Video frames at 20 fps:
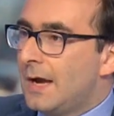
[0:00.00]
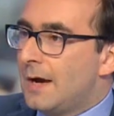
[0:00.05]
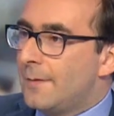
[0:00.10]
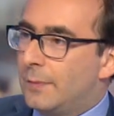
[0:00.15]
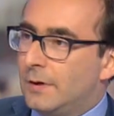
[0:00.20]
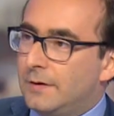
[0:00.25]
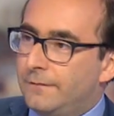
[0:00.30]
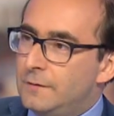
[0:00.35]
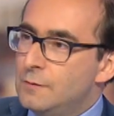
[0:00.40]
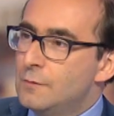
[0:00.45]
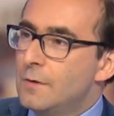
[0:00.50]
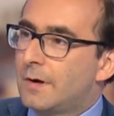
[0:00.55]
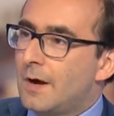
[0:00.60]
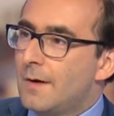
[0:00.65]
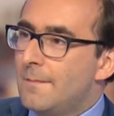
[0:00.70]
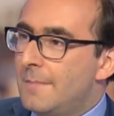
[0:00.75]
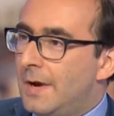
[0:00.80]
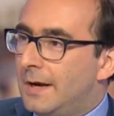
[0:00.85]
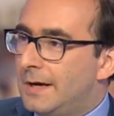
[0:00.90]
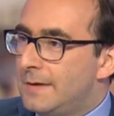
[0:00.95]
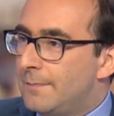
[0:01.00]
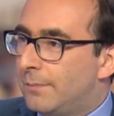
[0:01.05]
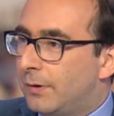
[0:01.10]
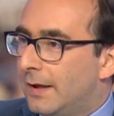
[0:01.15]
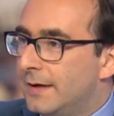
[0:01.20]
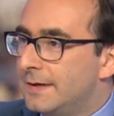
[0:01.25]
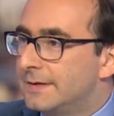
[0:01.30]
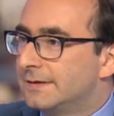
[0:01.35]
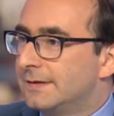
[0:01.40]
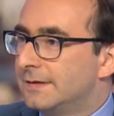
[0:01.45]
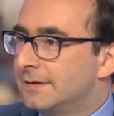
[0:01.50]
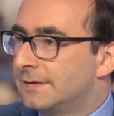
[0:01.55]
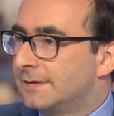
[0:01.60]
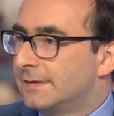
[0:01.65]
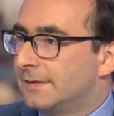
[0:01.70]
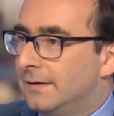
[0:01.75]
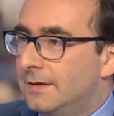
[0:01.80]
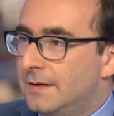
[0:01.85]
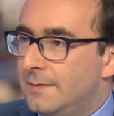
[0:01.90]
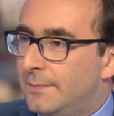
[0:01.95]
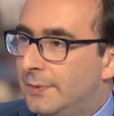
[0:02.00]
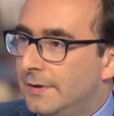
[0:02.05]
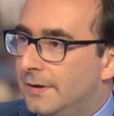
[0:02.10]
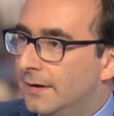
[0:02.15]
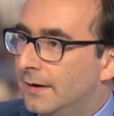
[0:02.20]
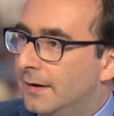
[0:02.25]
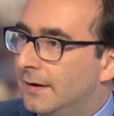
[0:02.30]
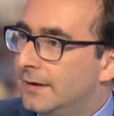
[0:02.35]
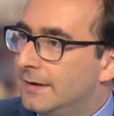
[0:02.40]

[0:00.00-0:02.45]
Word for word: But if you look at many places, Libya,